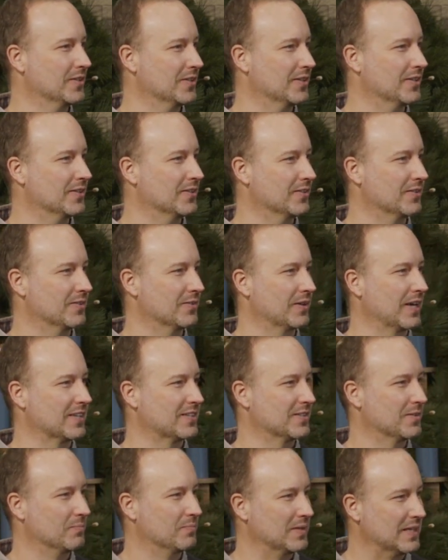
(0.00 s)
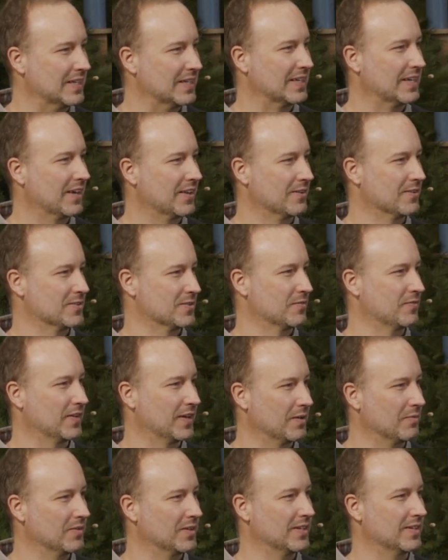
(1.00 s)
You know, we got to be together as a
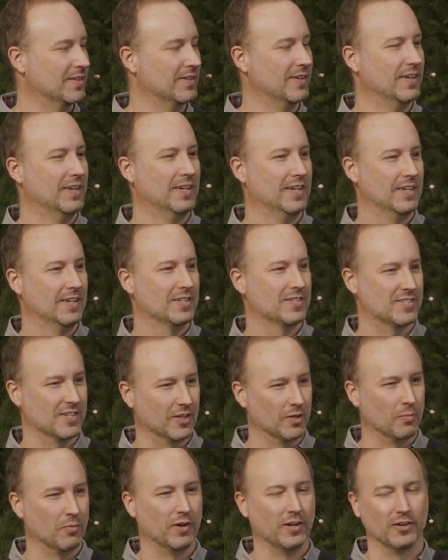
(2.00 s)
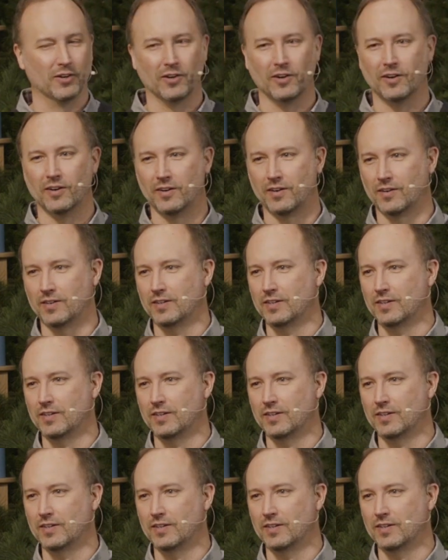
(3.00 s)
family and celebrate her.